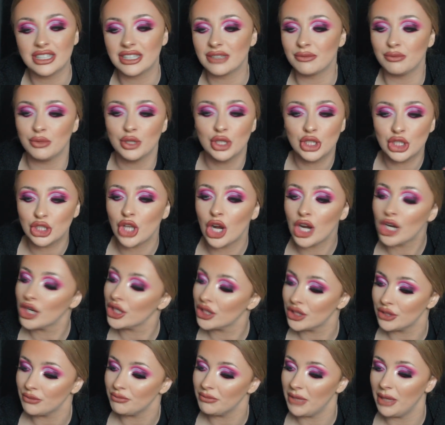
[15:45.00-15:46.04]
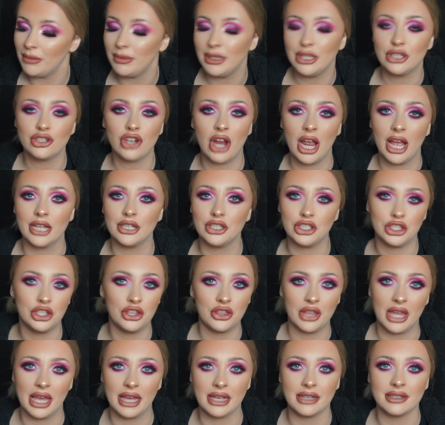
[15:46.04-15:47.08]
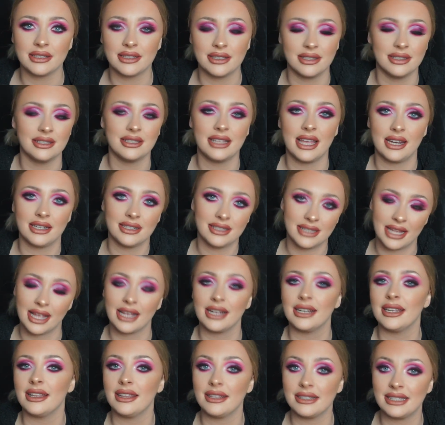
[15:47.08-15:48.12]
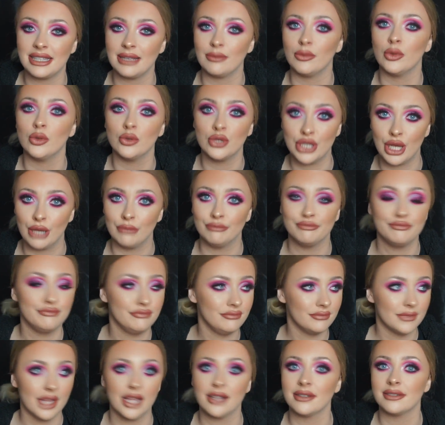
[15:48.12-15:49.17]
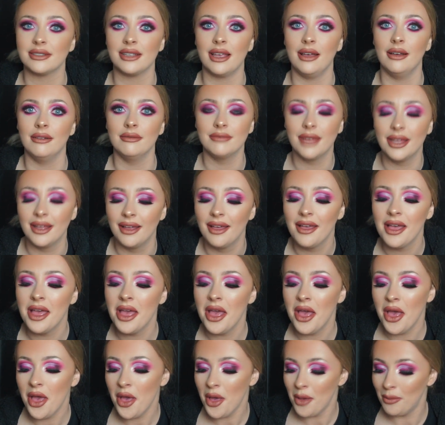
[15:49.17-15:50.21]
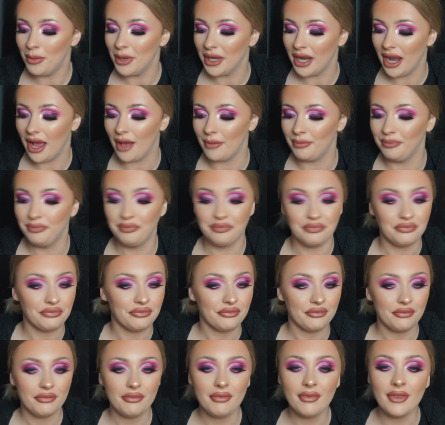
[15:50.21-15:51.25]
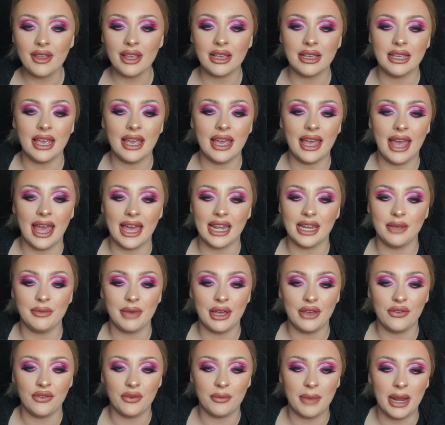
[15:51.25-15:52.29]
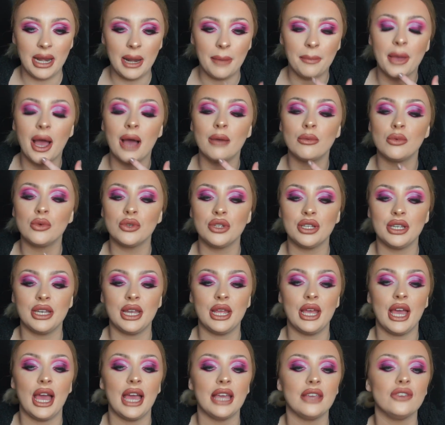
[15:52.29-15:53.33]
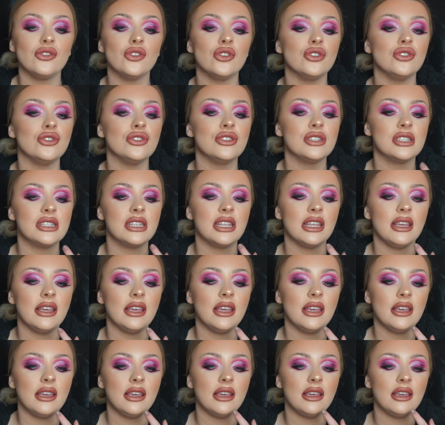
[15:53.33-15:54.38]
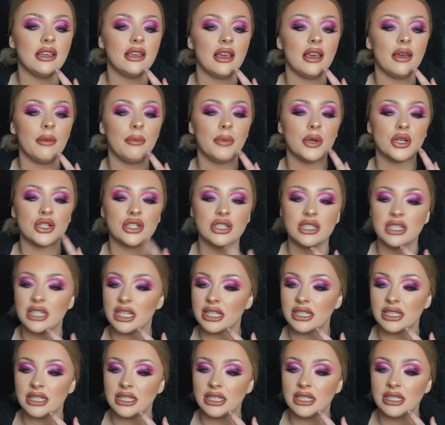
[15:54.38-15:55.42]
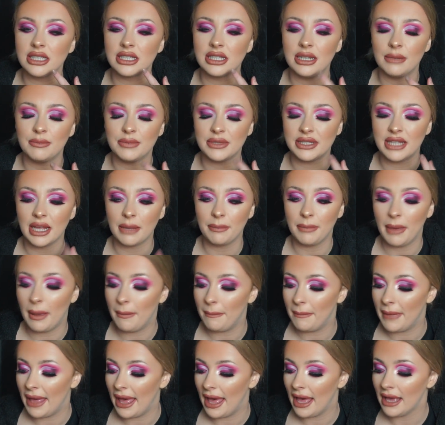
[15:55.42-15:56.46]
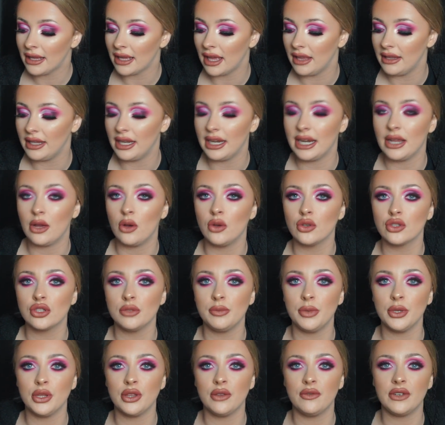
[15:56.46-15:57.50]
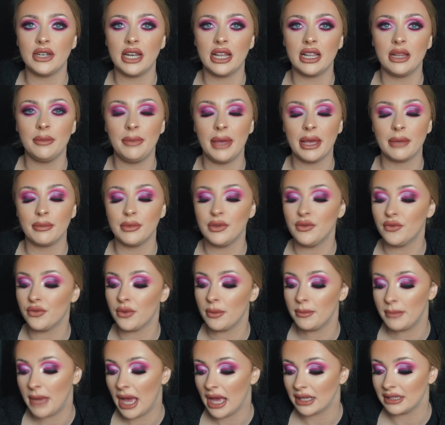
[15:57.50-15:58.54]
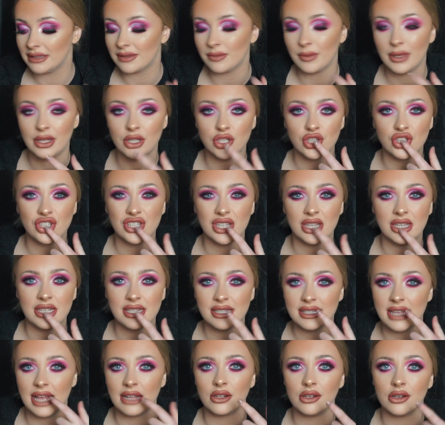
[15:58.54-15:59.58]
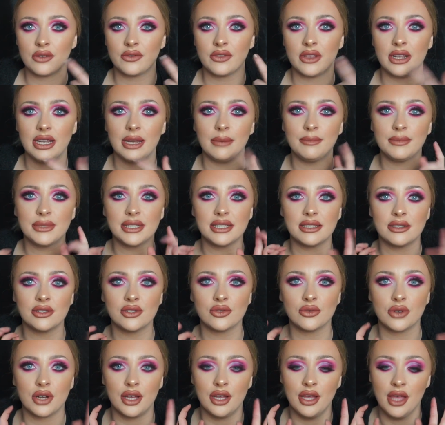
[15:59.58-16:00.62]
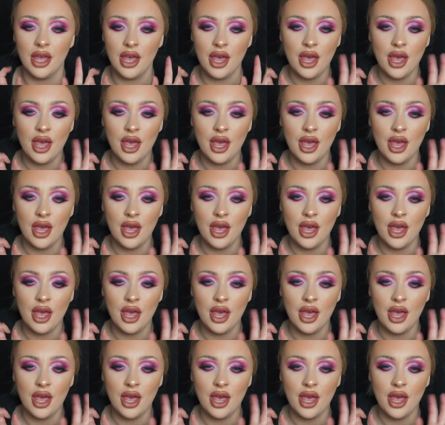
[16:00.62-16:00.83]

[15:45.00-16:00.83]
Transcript: we'll start maybe trying new things instead of sticking to the same old shit. That's it. But yeah, anyway, for my lip combo today, I used the Persistence lipstick by MAC, and then I also put the vanilla pigment from MAC as well, just in the center of the lips to sort of